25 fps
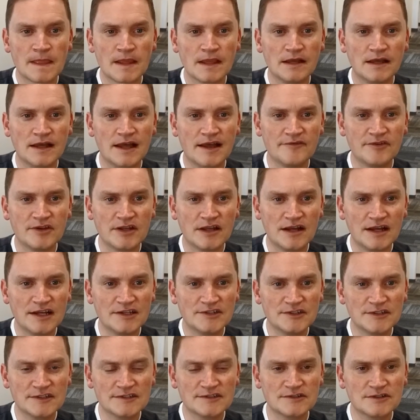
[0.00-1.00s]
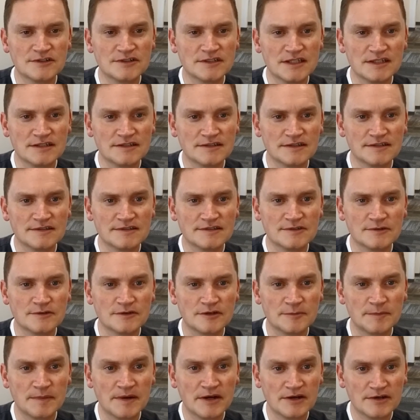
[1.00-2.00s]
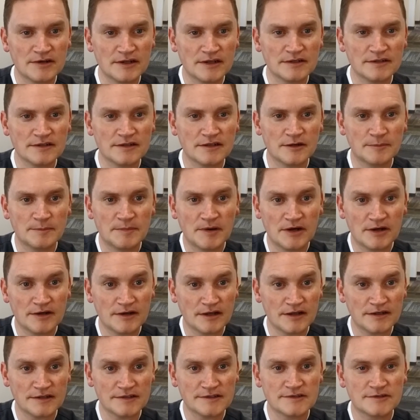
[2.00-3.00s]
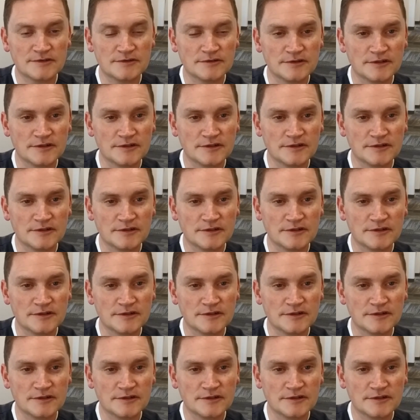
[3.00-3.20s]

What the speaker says: Having a hygienist or a dentist or a periodontist